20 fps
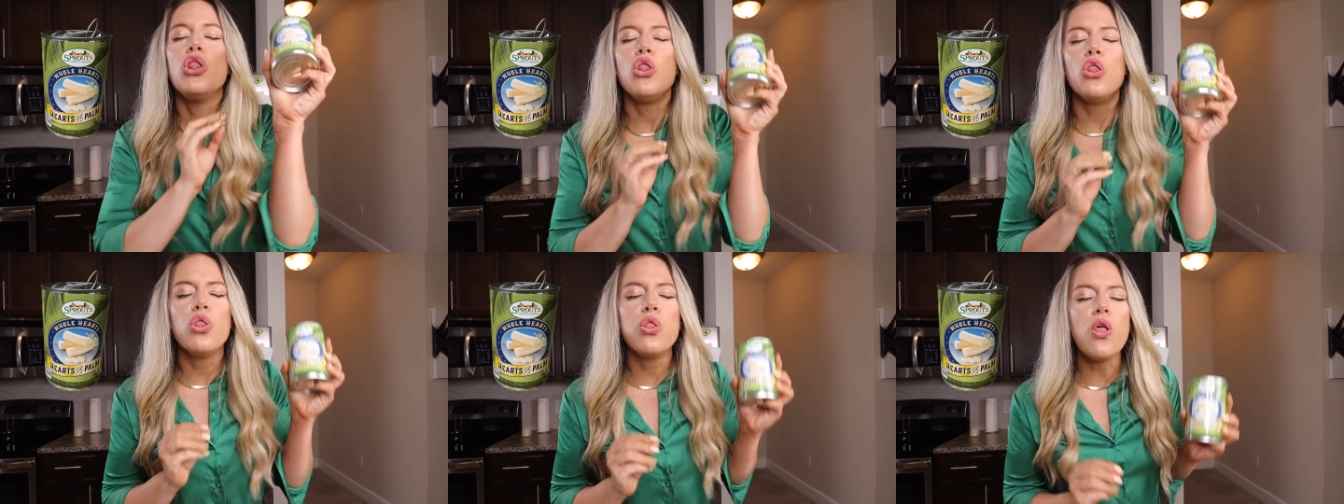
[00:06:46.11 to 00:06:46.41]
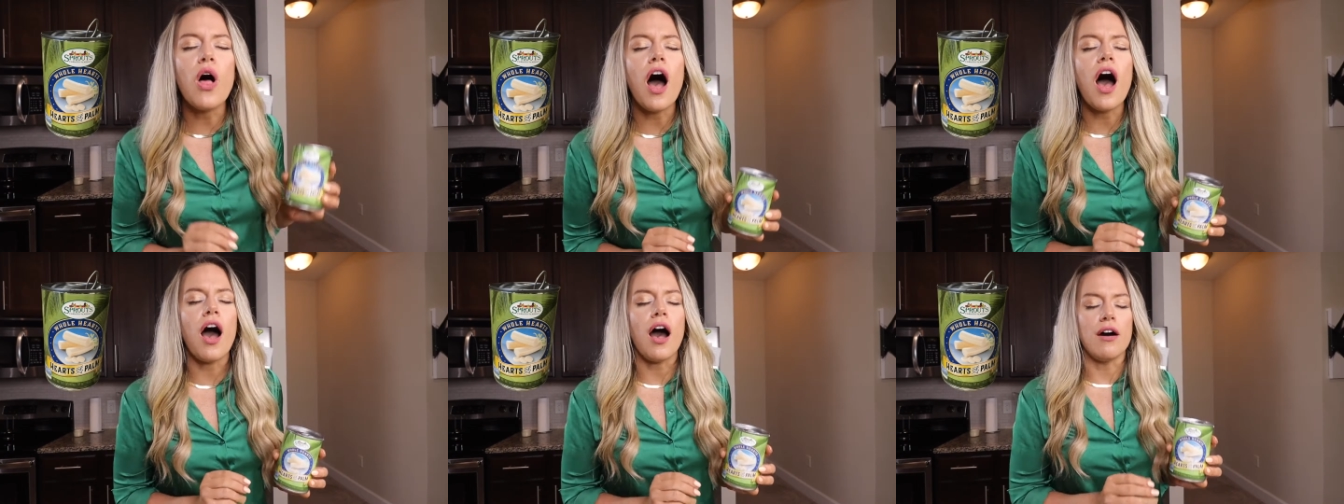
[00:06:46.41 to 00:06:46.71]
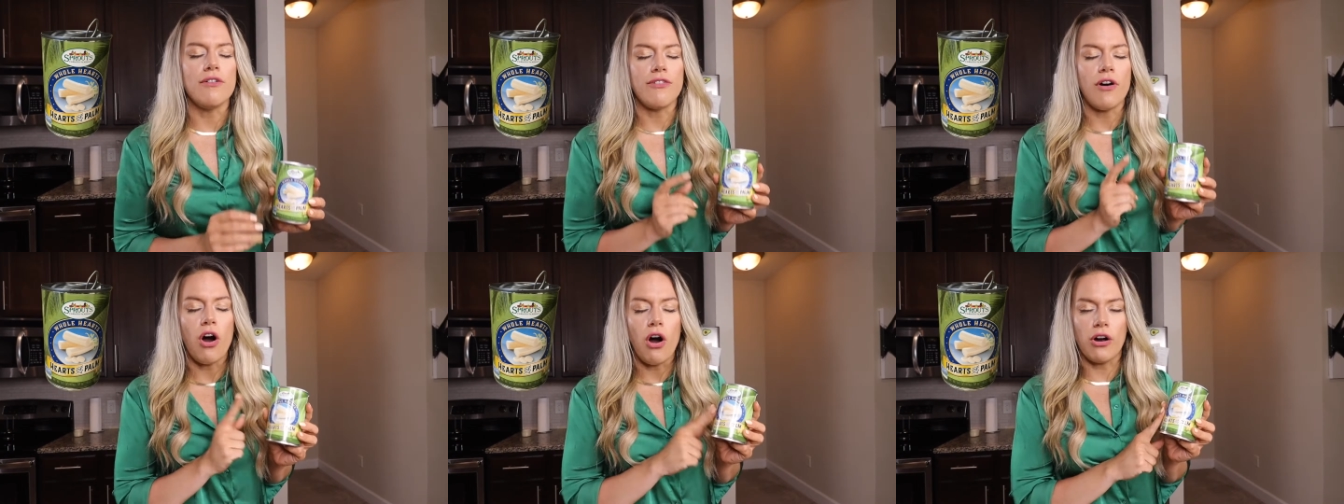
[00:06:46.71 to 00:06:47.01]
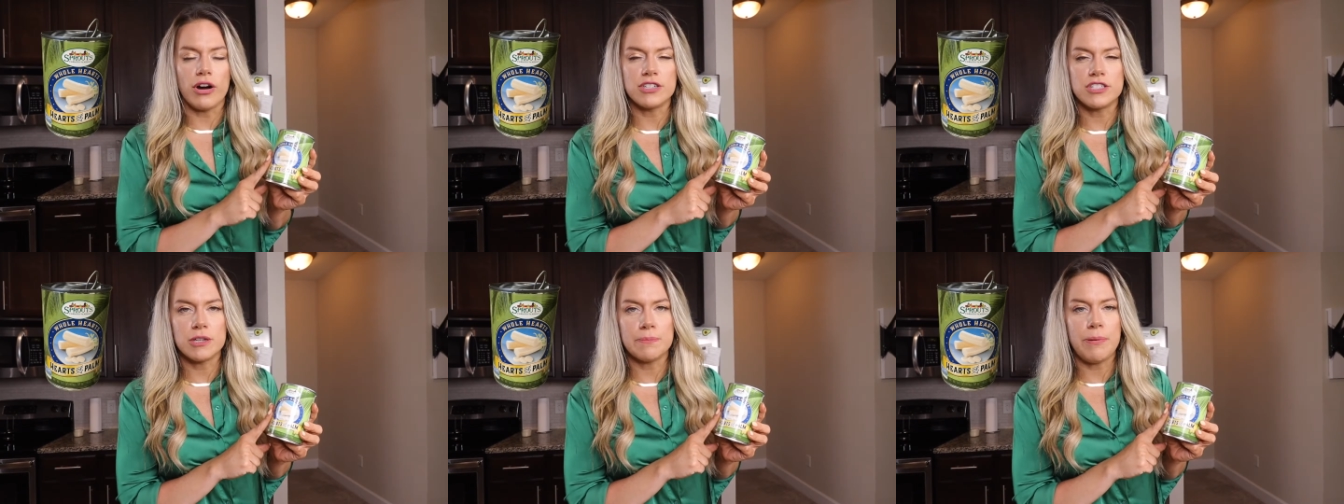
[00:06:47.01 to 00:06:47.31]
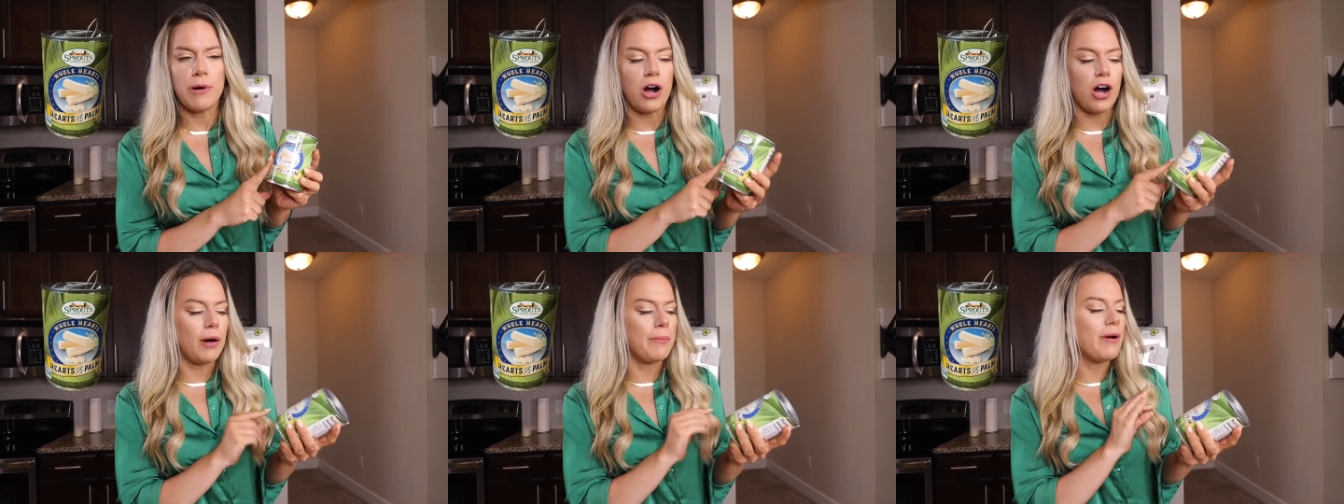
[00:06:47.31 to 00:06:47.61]
love hearts of
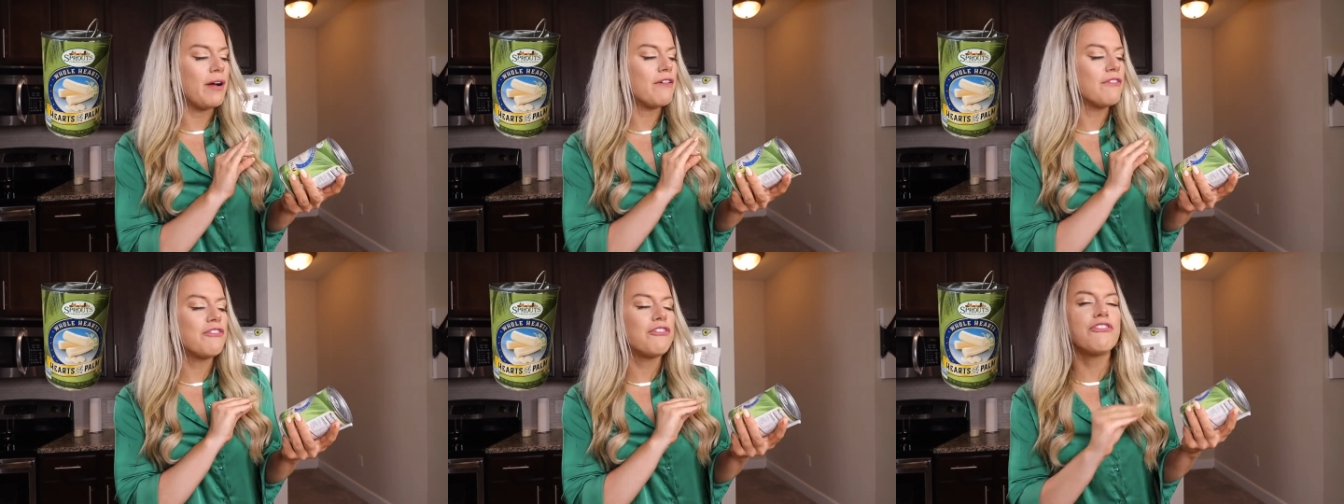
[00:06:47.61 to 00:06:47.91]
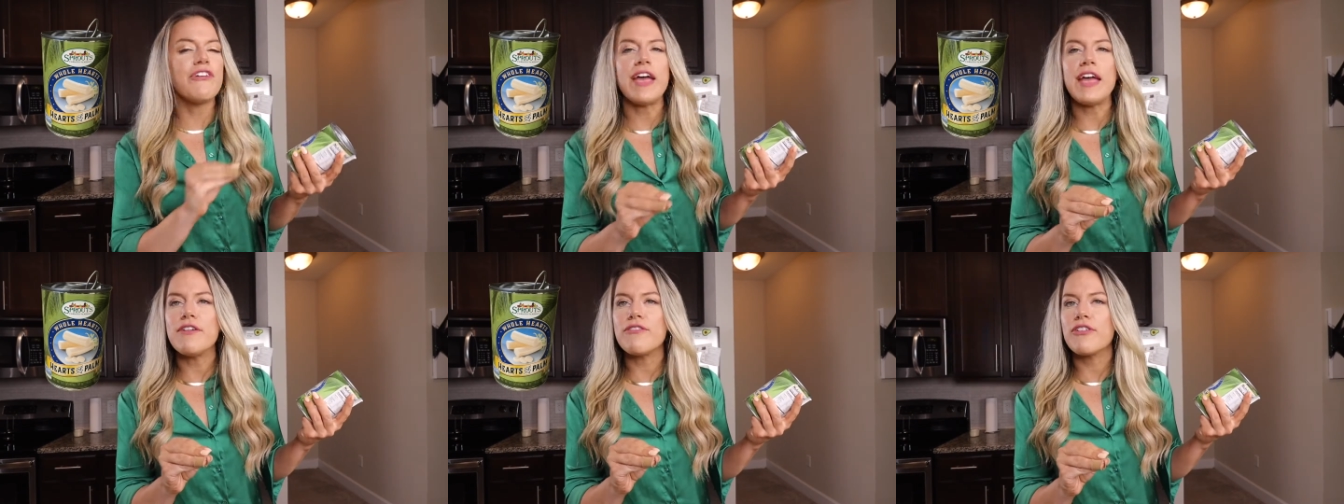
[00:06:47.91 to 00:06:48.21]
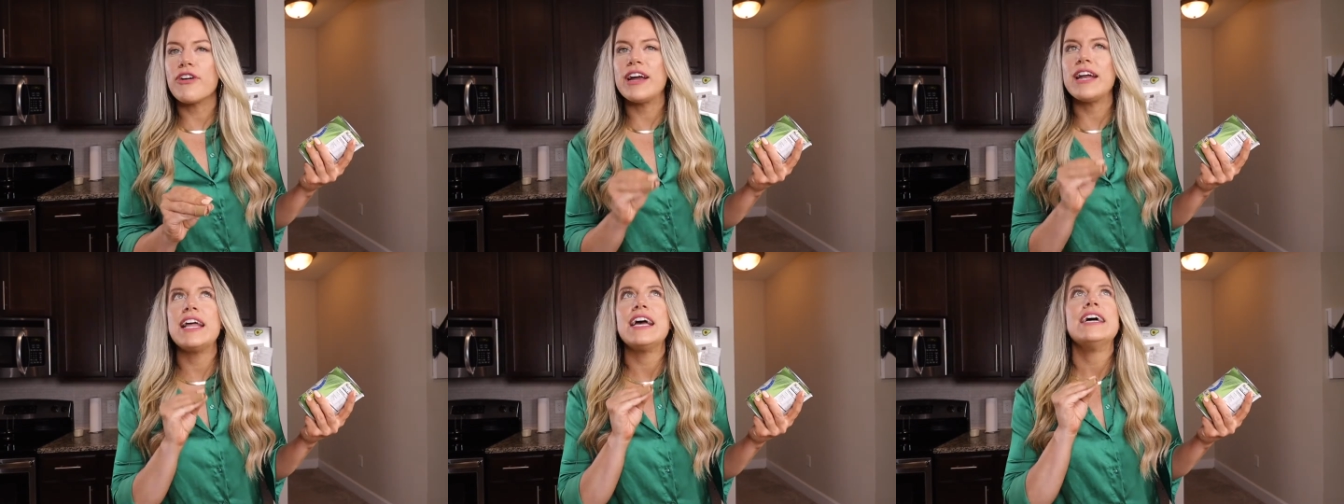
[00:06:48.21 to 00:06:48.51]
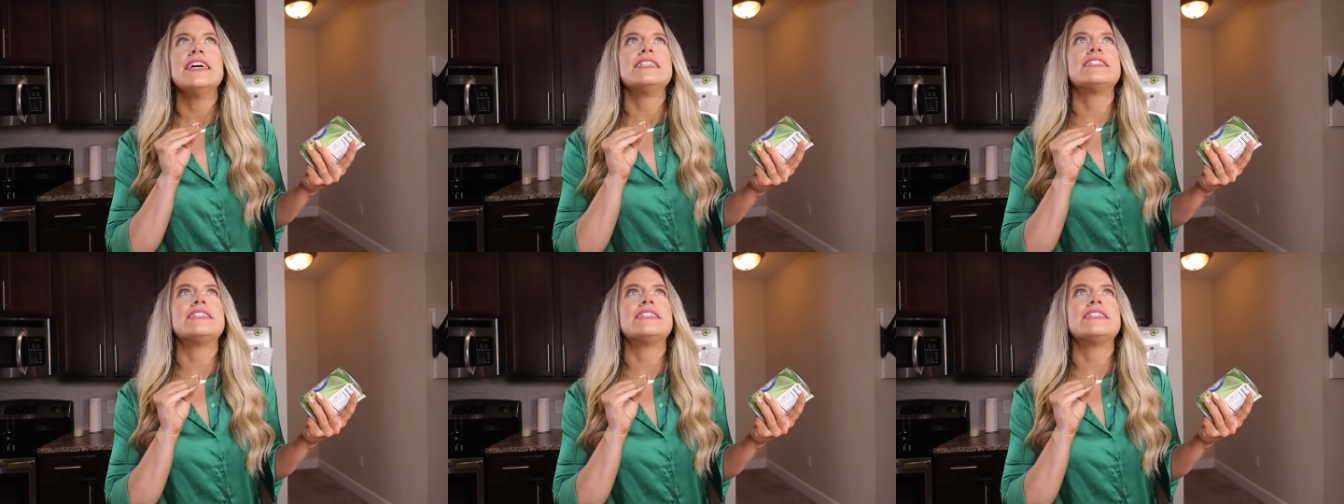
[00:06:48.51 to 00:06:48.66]
palm favorite